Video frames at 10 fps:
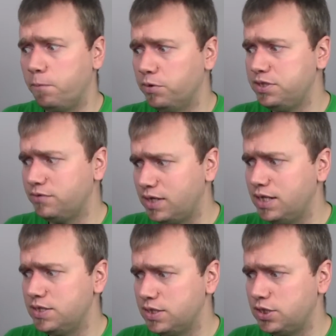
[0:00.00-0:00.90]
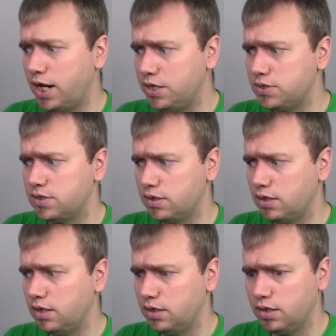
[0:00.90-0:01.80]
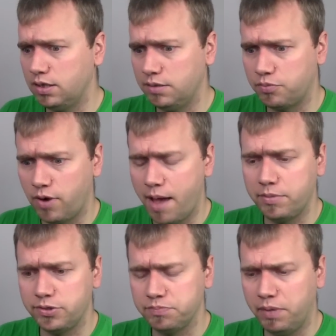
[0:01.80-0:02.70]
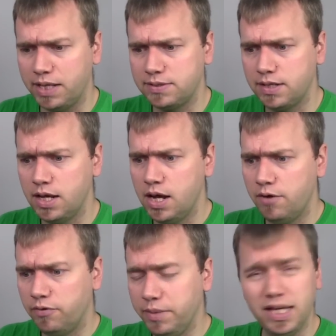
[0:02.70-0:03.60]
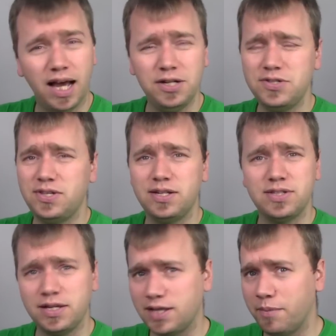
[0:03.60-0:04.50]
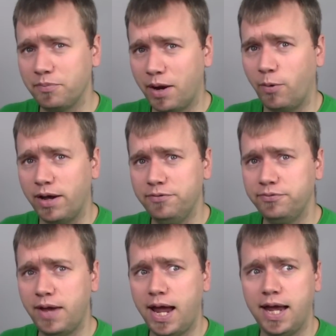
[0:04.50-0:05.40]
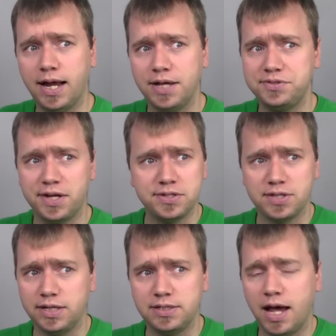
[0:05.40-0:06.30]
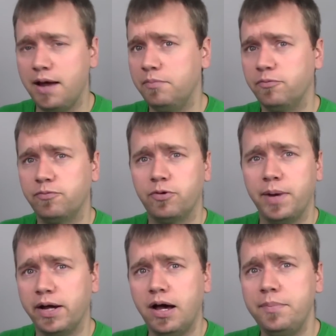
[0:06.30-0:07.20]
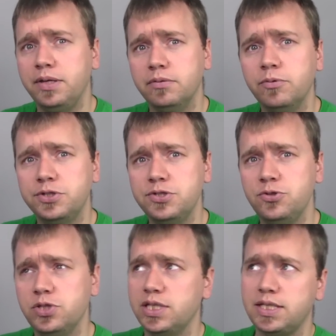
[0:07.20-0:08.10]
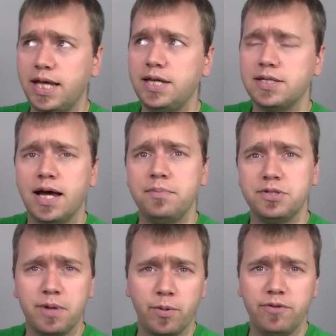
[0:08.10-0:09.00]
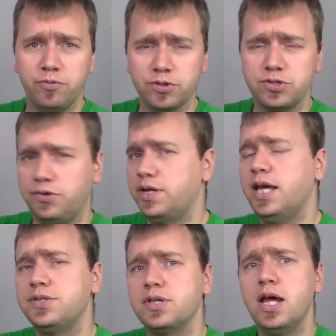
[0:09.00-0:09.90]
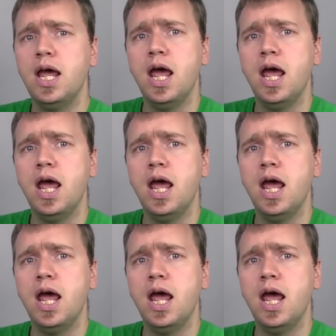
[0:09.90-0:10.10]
Once you have kids, it changes the parameters. But for me, I just set aside time with my wife, and I set aside time for my hobby, which is usually the daytime because my wife works during the days.